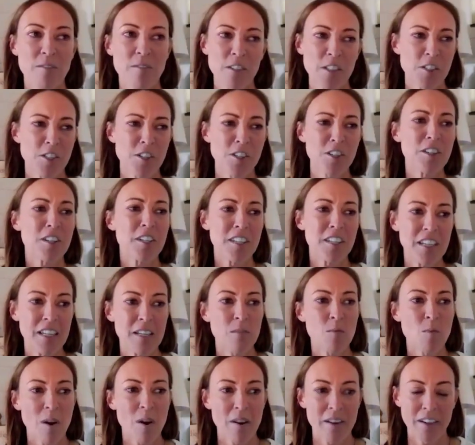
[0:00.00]
thought for sure
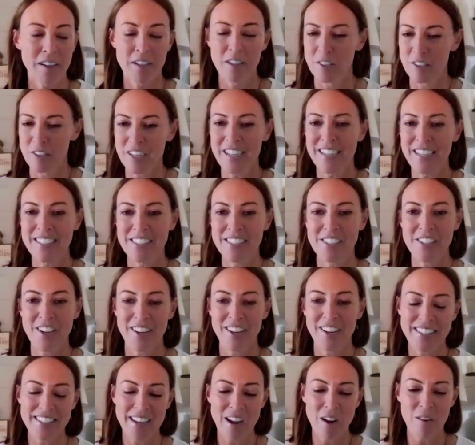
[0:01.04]
he'd want to agree and
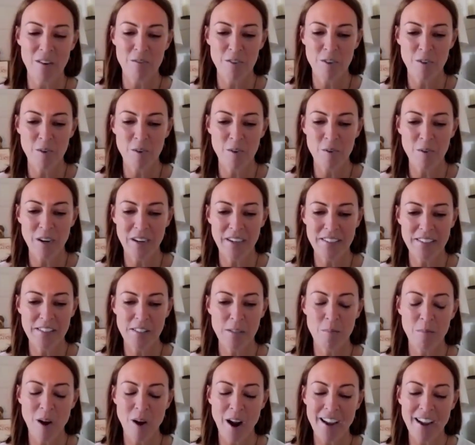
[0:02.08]
shut it down too. And
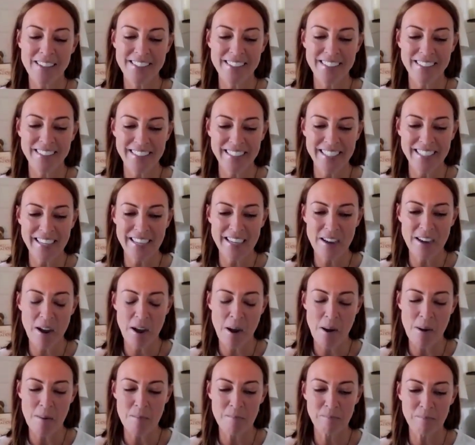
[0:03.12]
surprisingly,
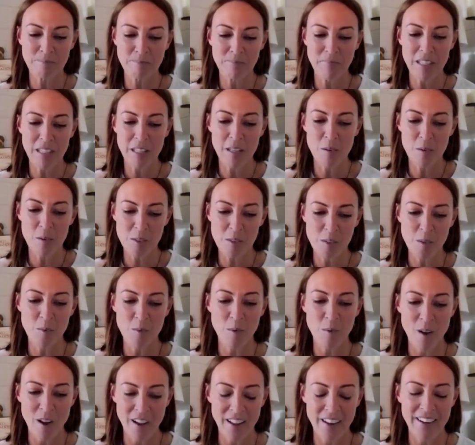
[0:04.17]
he was the
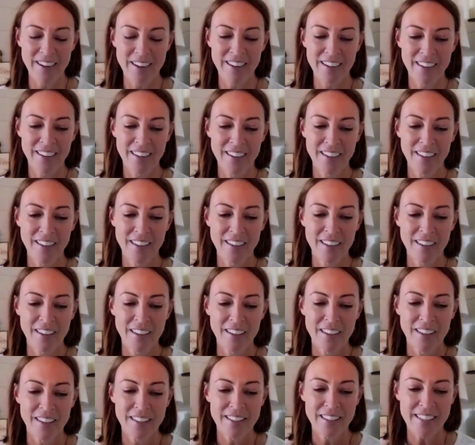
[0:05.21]
one
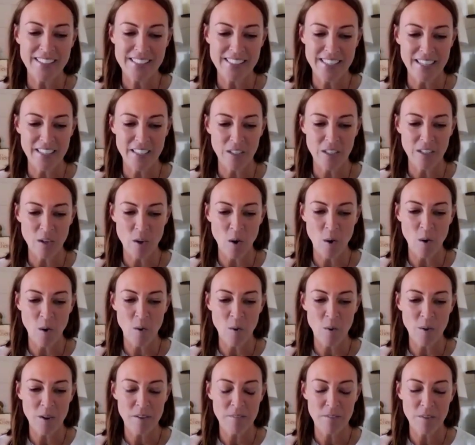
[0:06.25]
that said,
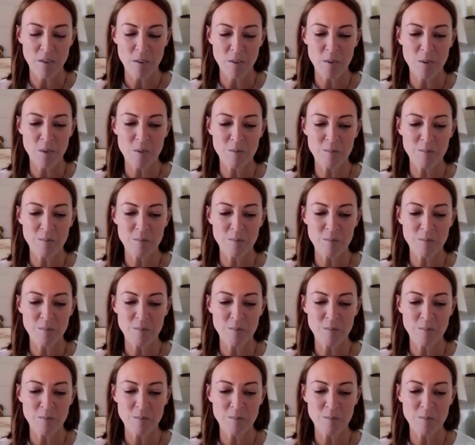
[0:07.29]
if